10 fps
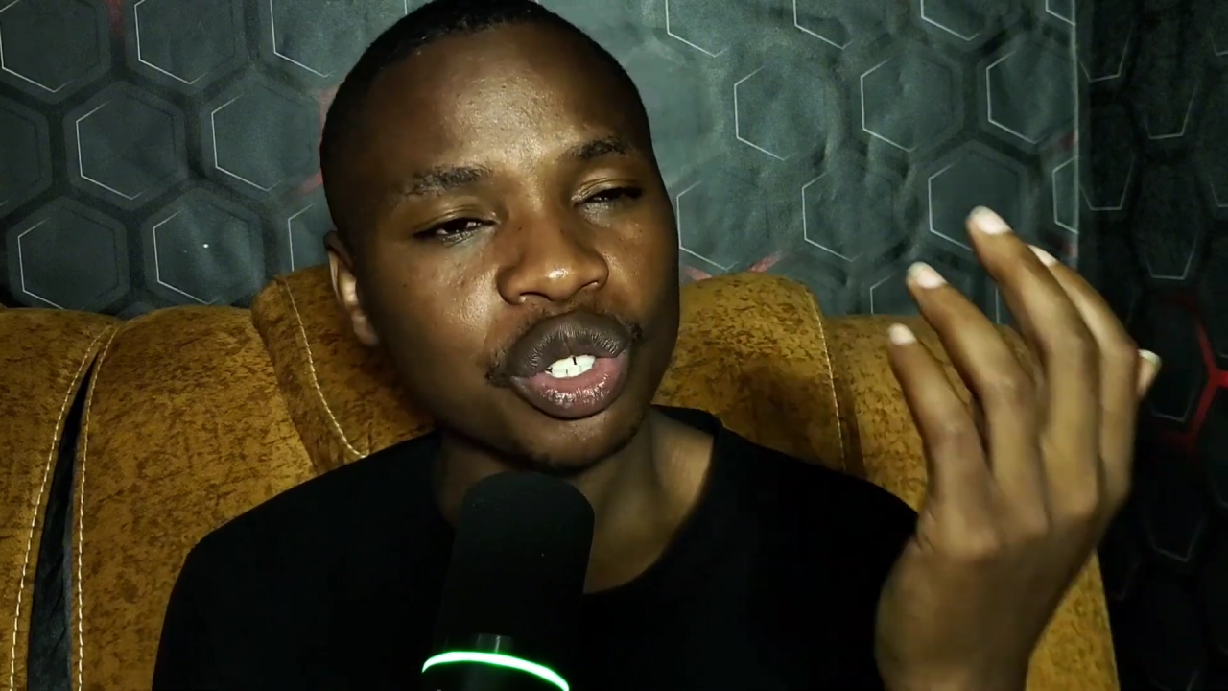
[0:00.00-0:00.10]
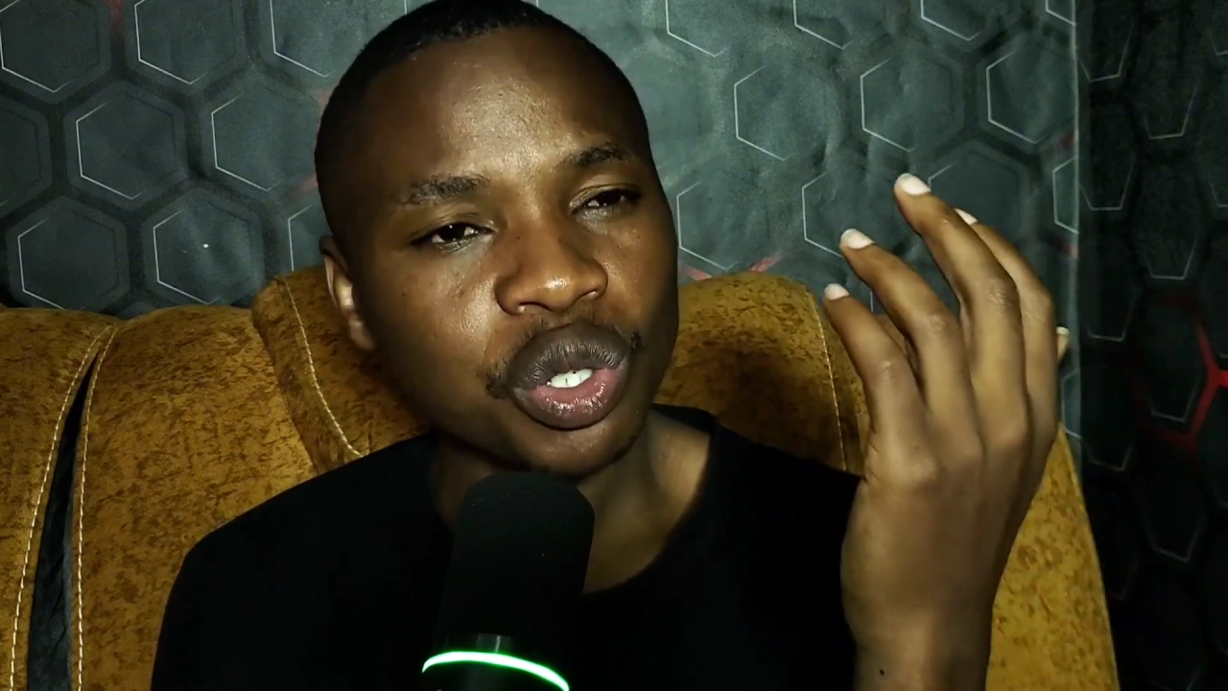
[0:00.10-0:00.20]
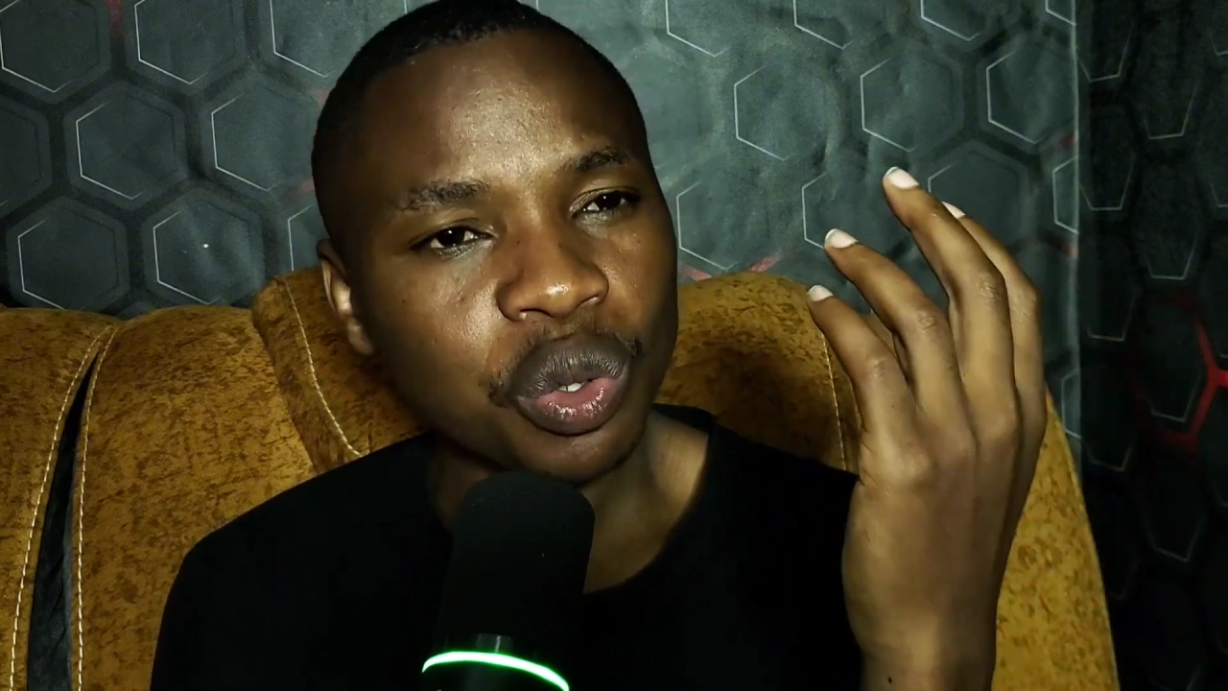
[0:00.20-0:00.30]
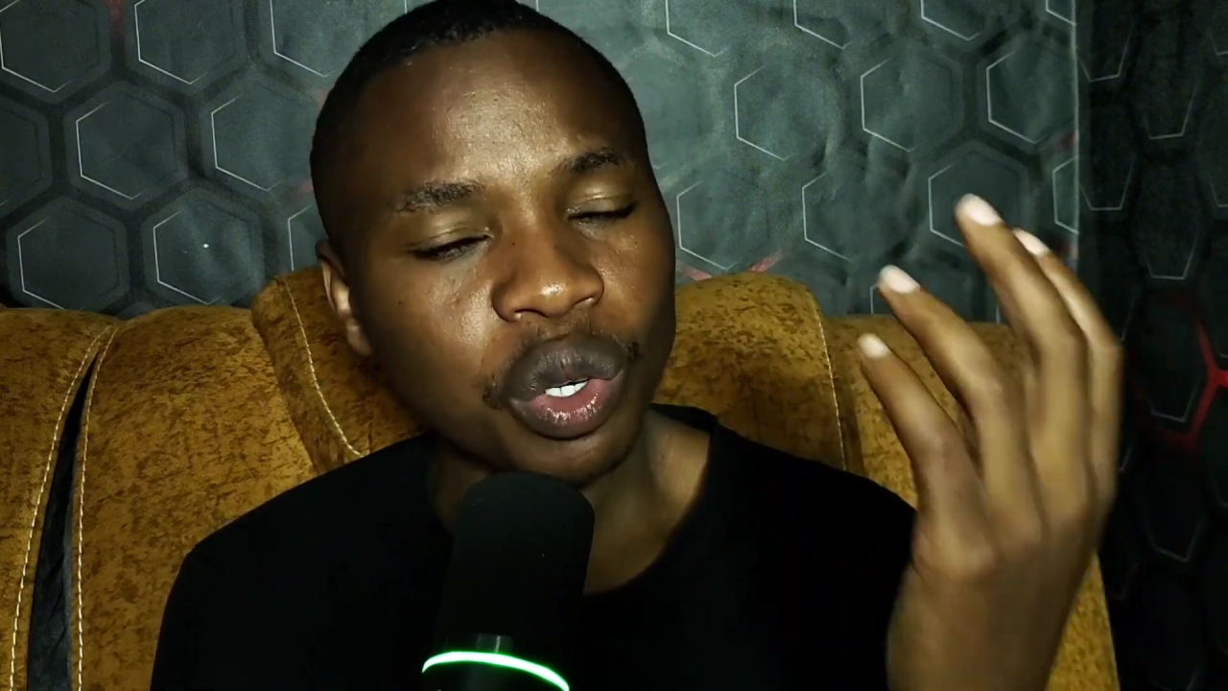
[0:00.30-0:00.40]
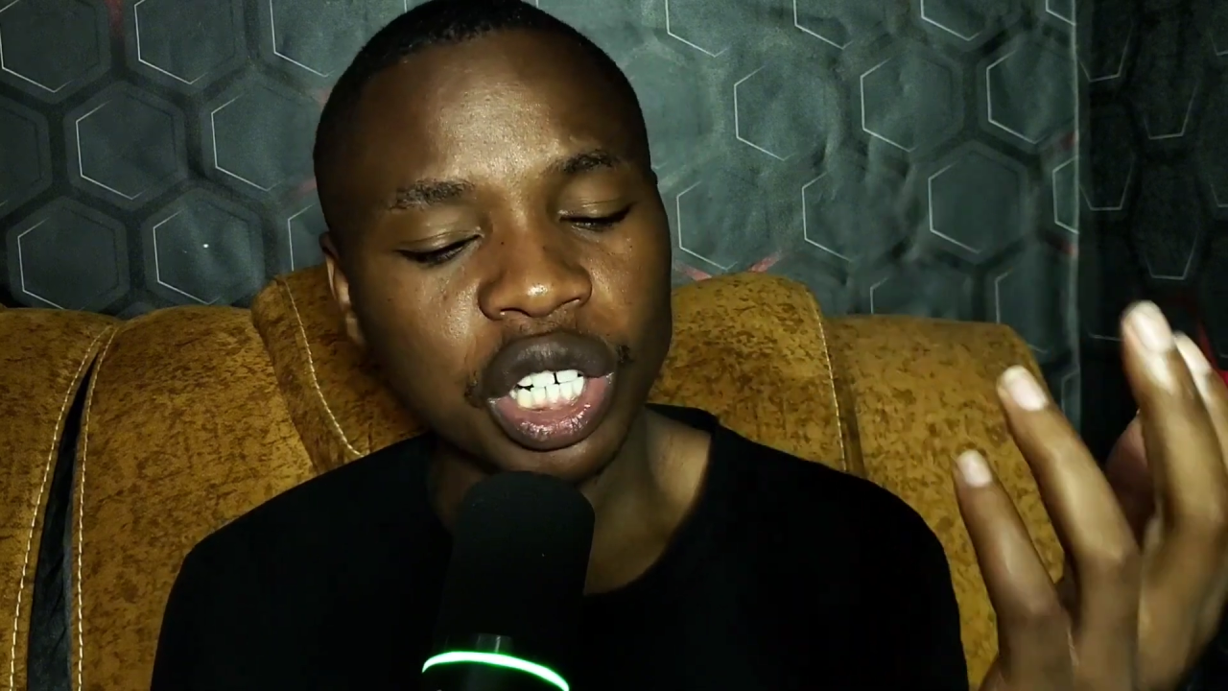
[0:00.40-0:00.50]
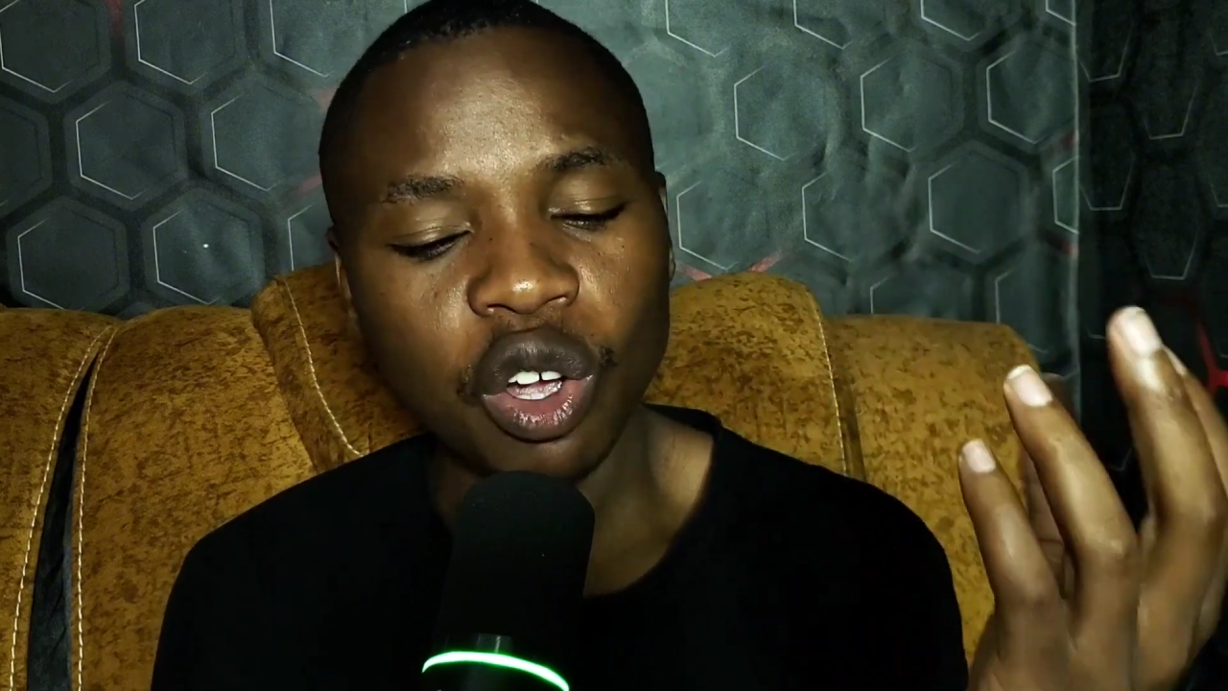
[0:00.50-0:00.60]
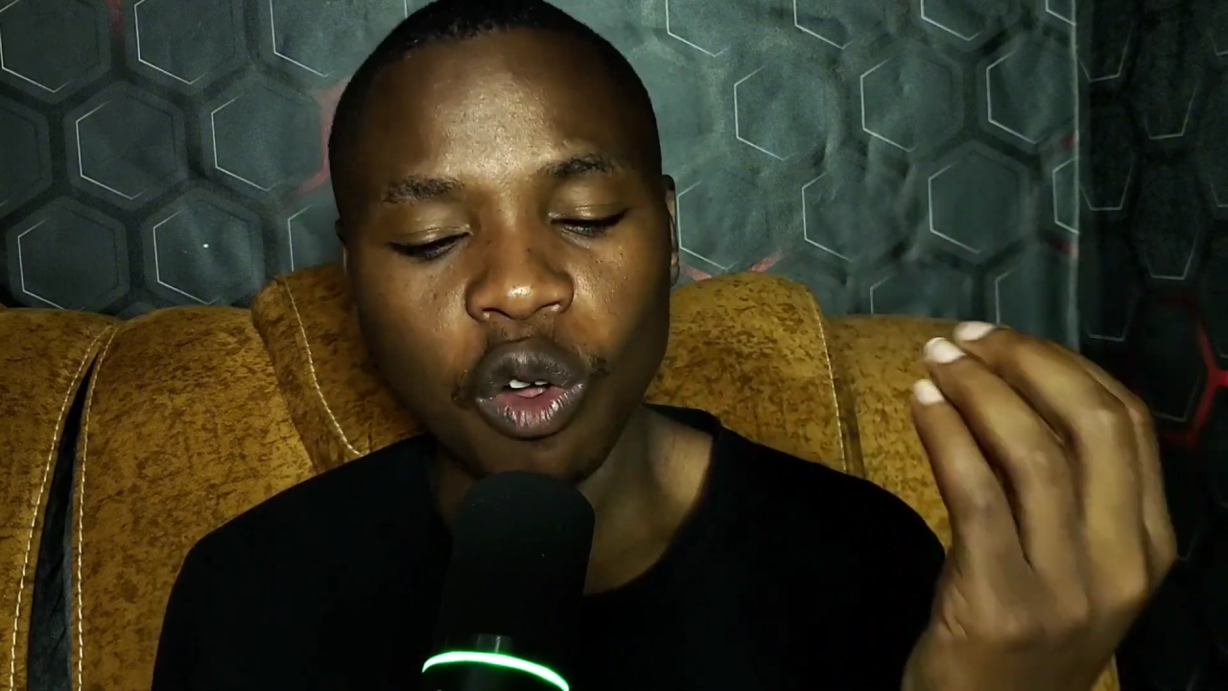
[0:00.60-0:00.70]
should